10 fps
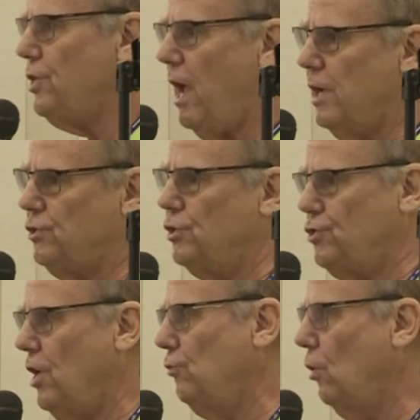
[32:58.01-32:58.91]
she asked in
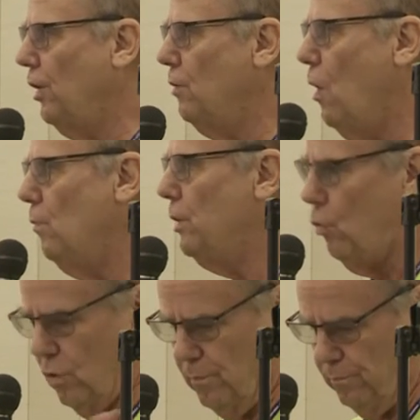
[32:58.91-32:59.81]
general in a moment,
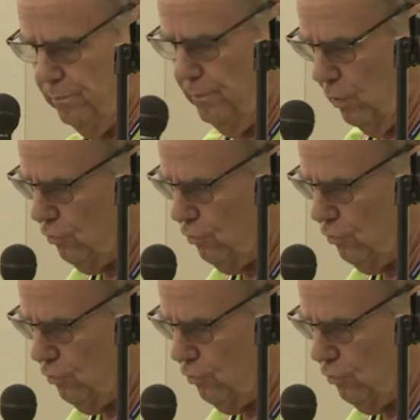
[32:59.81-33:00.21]
or Bill